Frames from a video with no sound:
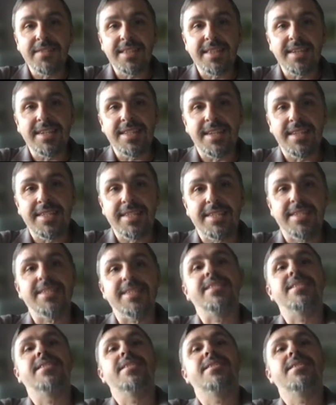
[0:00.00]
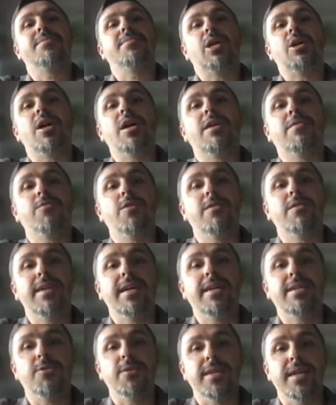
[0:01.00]
with the classical
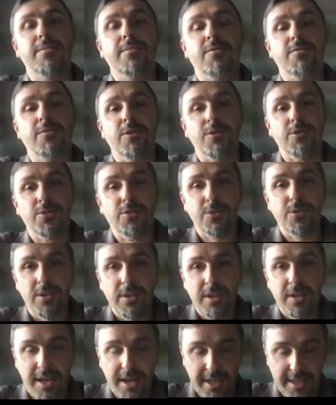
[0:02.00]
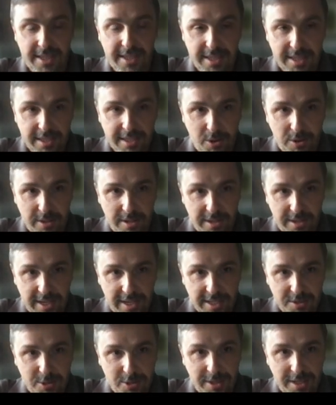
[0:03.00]
Fowler theorem. Of course, it is known. There
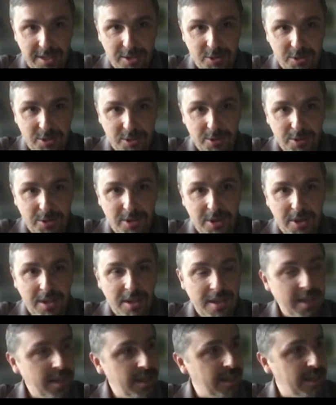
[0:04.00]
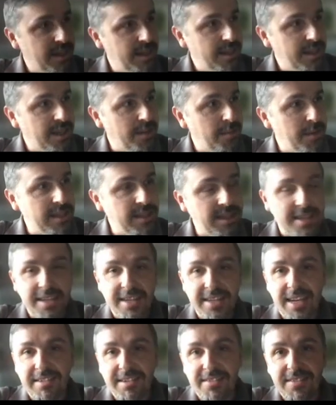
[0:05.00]
is no need to remind it
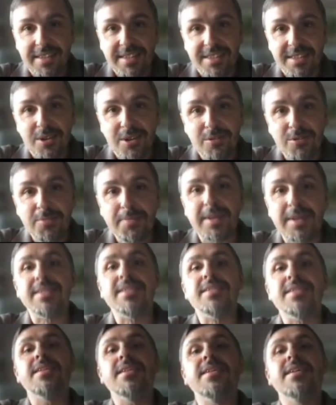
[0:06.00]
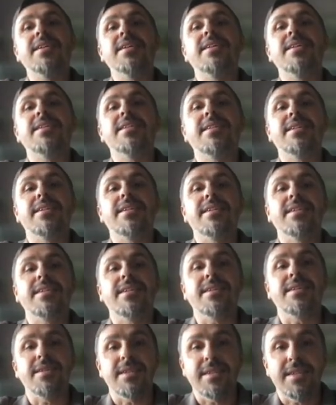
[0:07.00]
here. Everyone knows, but
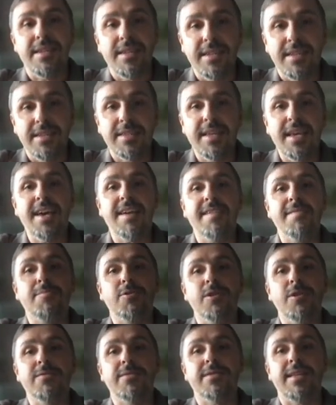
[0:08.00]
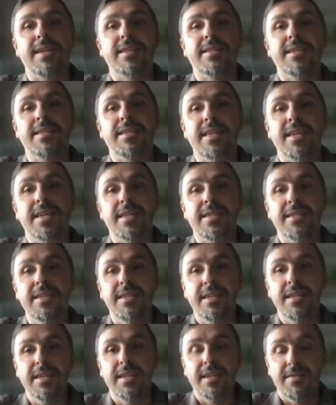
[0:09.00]
they have proved that in their
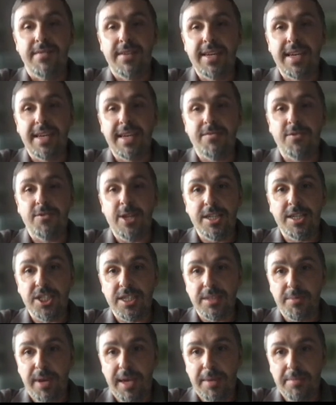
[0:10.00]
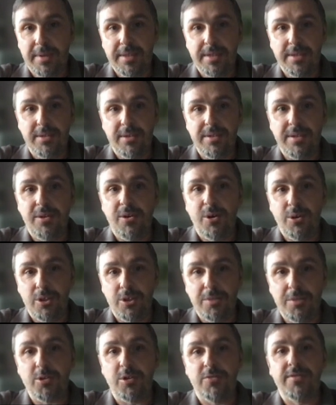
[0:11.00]
very influential paper on
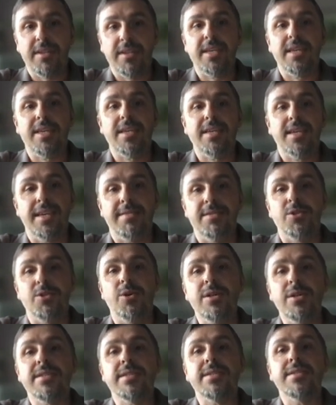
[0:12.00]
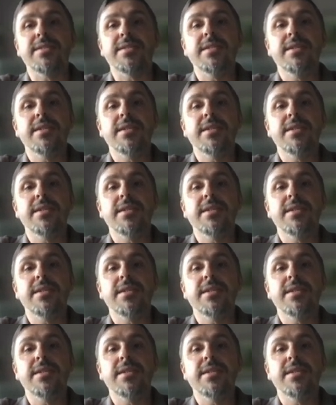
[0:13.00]
groups of even order,